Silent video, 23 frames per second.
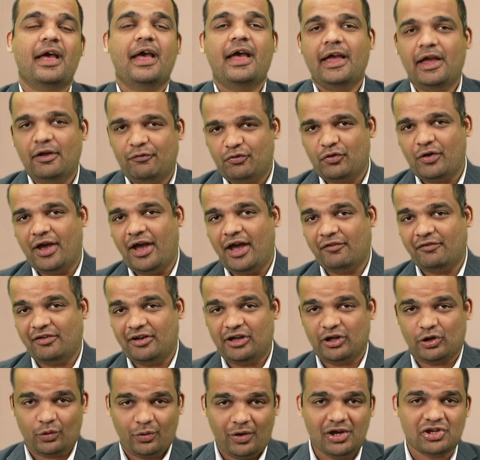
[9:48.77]
If you have
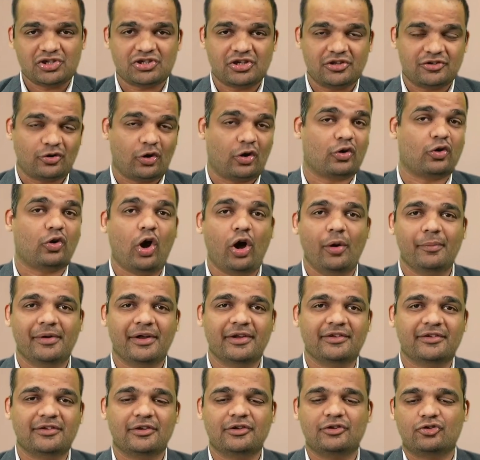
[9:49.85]
any questions or
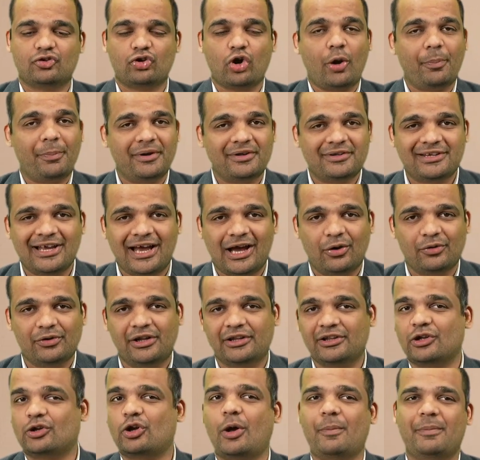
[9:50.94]
comments, drop it down in
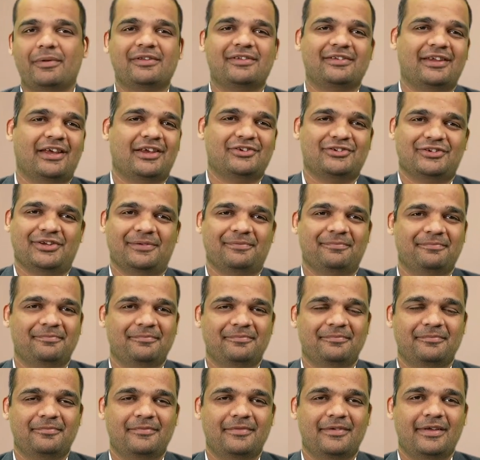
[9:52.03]
the comment section.
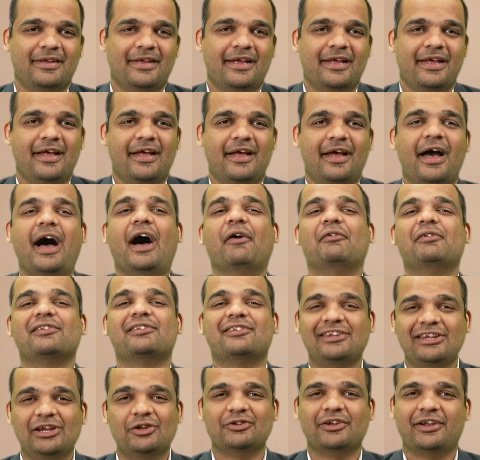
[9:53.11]
I will
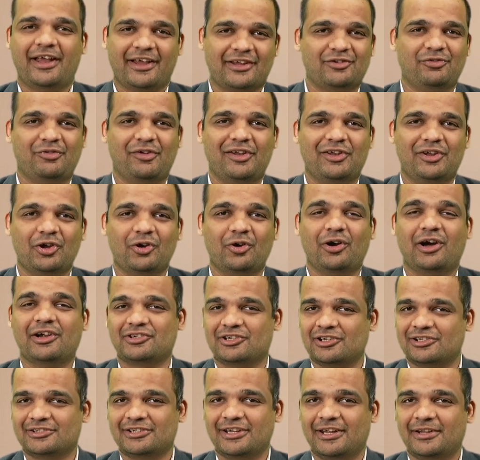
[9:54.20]
see you in the next video.
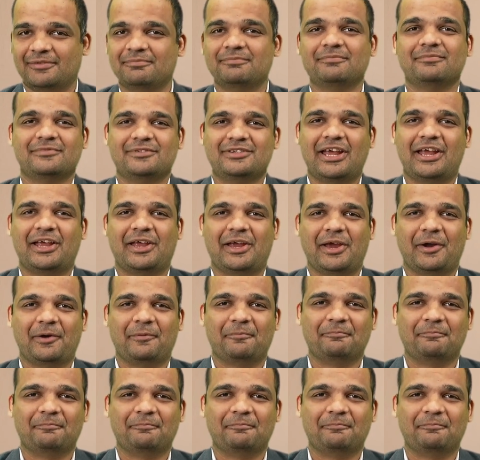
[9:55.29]
Until then, take care.